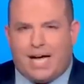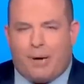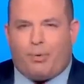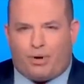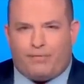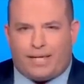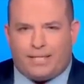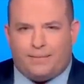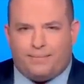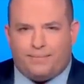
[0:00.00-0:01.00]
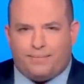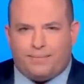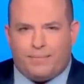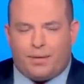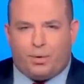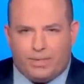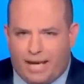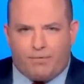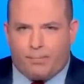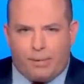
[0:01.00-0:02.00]
is not perfect. It will
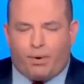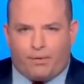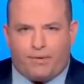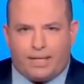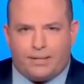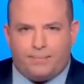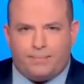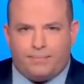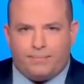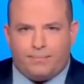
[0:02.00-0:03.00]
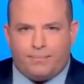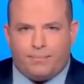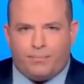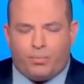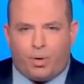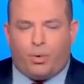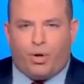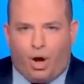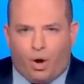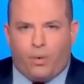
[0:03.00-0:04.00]
never be perfect. We
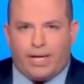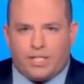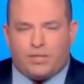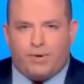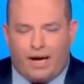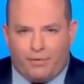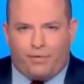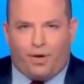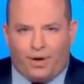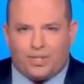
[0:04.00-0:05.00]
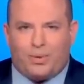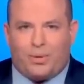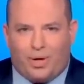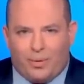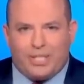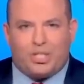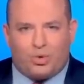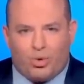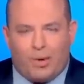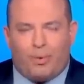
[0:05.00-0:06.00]
will always have flaws. We will always
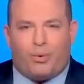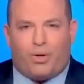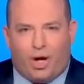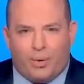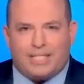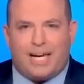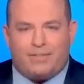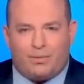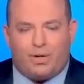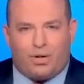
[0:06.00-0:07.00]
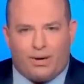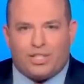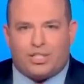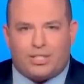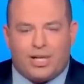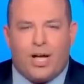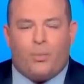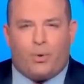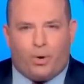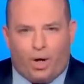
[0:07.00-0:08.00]
screw up. We will always have to run corrections.
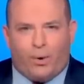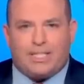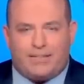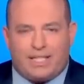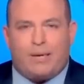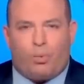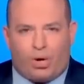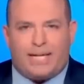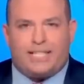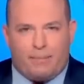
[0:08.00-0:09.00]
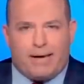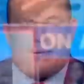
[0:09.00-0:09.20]
We will always have to keep working to